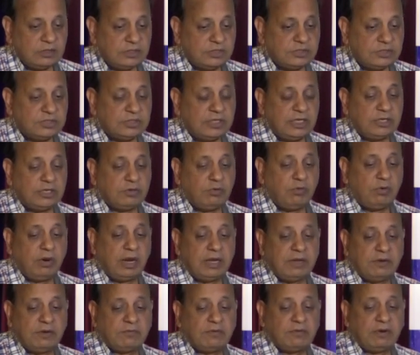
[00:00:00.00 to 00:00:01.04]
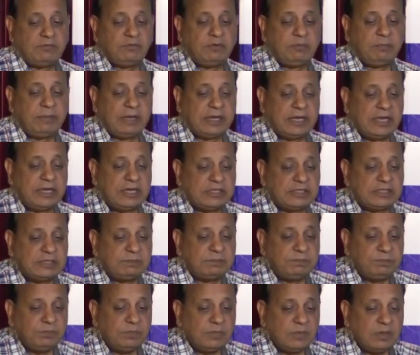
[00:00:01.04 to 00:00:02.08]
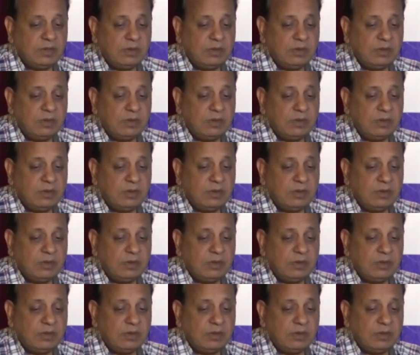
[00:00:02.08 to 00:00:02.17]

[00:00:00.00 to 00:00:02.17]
This is the echocardiography mechanism